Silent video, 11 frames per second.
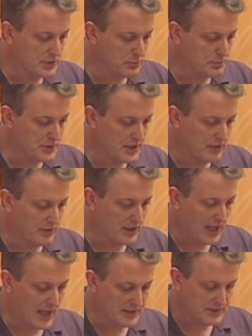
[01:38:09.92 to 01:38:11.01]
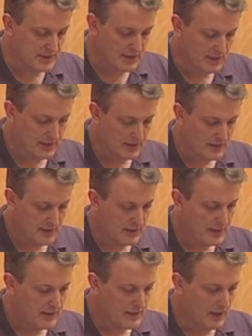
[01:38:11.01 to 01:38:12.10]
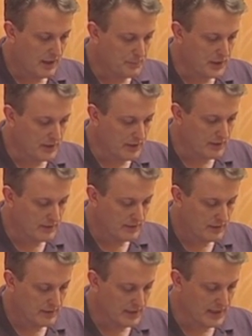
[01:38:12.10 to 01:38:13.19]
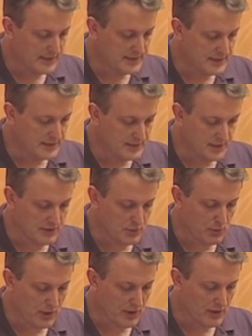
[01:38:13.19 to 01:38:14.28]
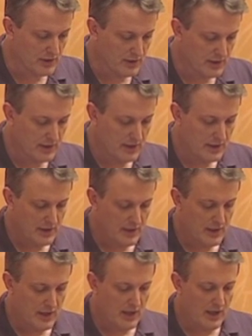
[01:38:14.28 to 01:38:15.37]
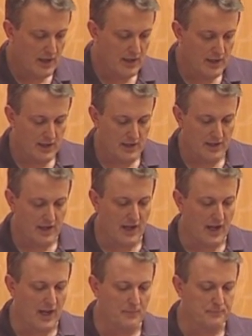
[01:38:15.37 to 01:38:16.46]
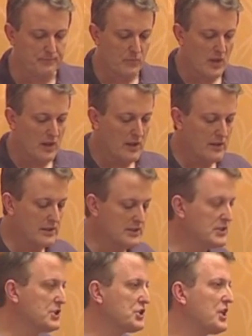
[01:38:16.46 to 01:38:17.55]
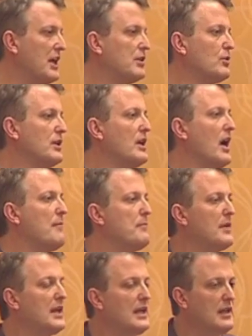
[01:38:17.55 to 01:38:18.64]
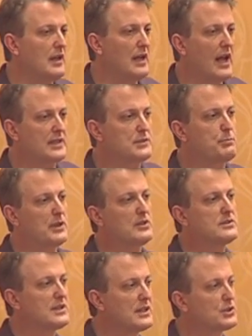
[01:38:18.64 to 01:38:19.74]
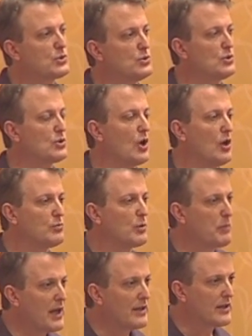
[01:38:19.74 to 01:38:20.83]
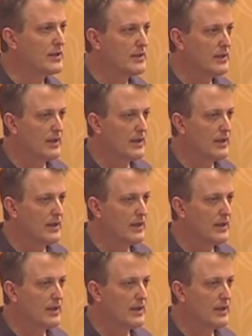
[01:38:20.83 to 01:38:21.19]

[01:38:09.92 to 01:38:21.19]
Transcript: super secret guest up here that I teased on Twitter. your mask? Um, this is Shane Greenup. He has built a tool called rbutr,